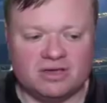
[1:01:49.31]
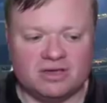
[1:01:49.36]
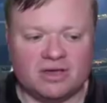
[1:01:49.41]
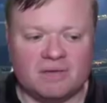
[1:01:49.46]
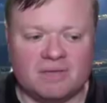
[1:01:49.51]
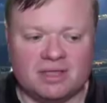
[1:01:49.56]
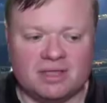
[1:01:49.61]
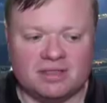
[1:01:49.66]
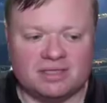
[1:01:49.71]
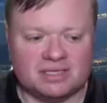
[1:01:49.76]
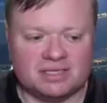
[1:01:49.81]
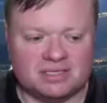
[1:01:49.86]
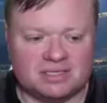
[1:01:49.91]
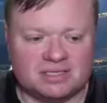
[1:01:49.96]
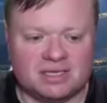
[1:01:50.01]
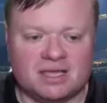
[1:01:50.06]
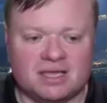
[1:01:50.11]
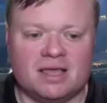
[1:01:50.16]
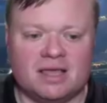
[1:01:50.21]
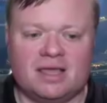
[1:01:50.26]
to do i mean this is
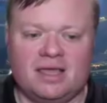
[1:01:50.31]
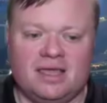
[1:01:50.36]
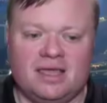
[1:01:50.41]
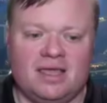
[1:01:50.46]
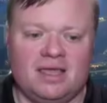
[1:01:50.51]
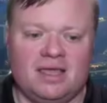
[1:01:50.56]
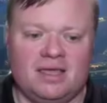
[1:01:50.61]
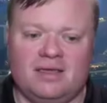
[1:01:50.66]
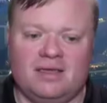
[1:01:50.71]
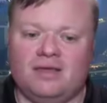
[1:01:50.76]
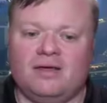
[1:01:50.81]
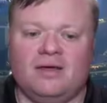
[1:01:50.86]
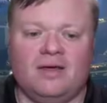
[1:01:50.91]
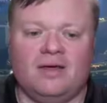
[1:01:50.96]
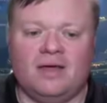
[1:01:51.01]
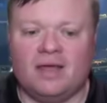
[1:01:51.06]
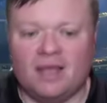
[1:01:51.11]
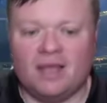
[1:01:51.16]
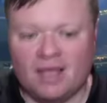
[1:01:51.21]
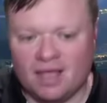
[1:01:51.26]

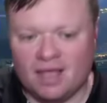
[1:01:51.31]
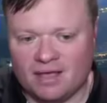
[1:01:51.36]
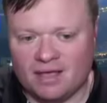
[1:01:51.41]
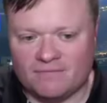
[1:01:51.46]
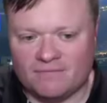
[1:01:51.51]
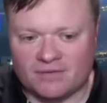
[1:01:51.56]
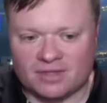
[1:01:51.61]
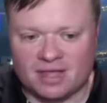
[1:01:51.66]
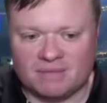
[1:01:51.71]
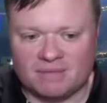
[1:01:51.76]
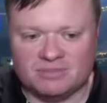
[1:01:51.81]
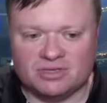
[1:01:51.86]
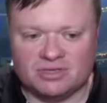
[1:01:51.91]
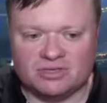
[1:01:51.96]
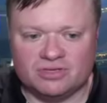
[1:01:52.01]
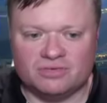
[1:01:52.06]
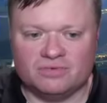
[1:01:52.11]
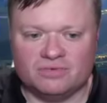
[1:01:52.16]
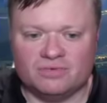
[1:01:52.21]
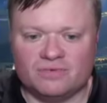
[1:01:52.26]
it, for them to
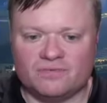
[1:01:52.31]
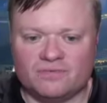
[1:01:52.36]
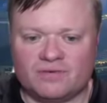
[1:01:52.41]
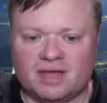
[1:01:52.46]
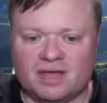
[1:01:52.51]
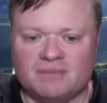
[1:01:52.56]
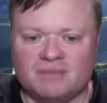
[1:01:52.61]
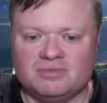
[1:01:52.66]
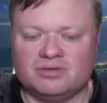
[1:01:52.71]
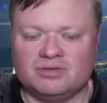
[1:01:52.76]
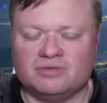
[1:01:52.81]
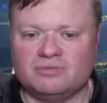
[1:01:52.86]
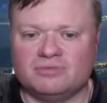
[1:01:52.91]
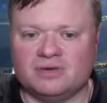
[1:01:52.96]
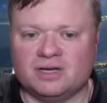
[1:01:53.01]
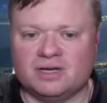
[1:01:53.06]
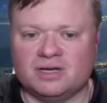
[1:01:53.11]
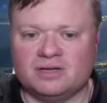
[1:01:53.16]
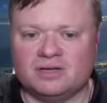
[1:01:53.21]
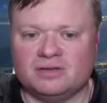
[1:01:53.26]
do for them
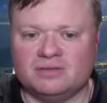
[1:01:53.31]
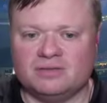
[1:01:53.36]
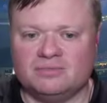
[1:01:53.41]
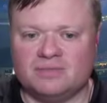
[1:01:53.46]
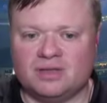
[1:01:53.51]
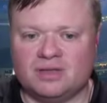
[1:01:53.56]
to uh,